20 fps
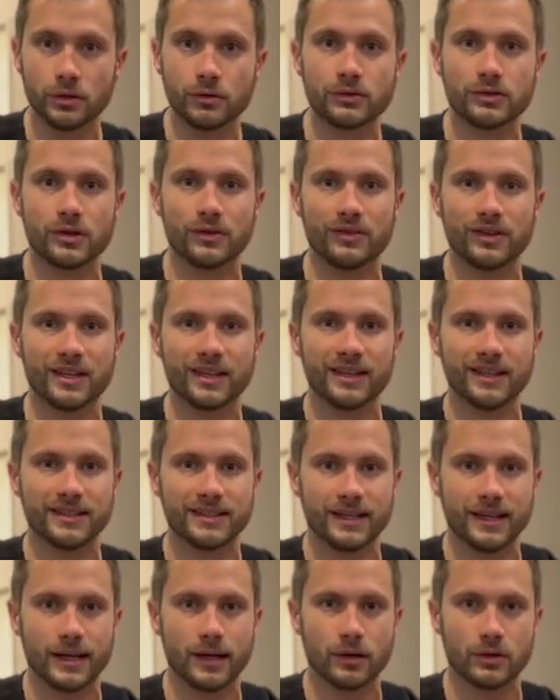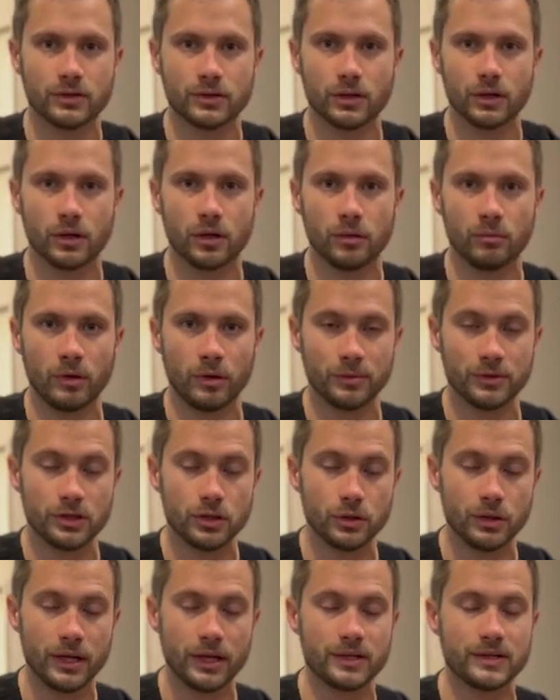So if you get a day or so, maybe 2
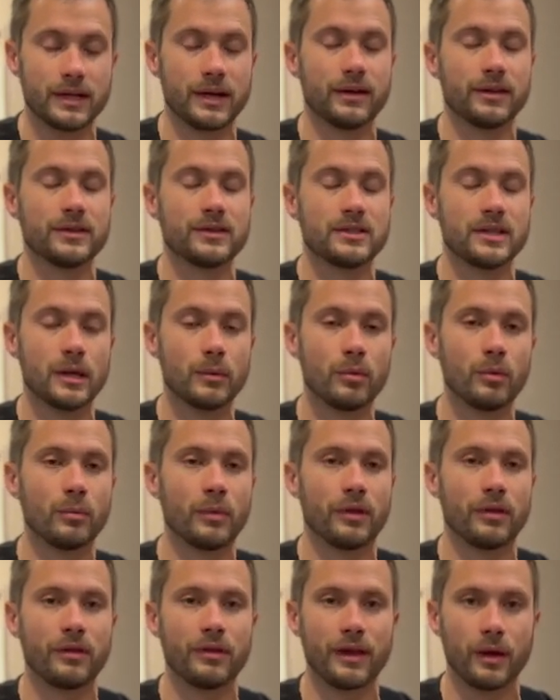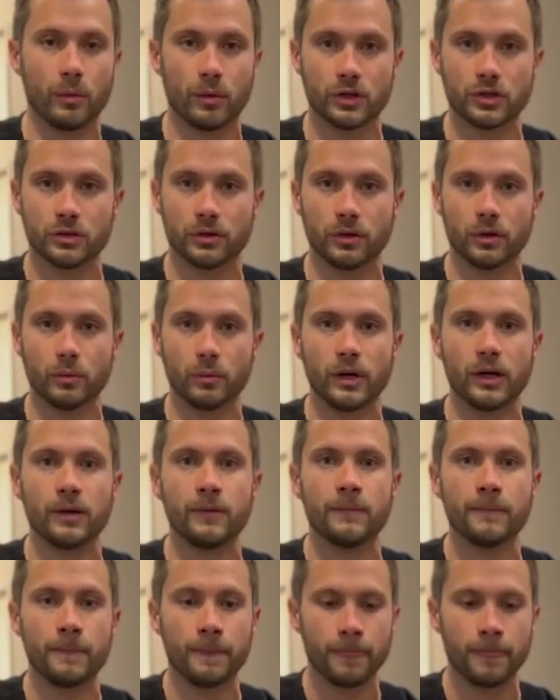days out of this taping method, that works really well.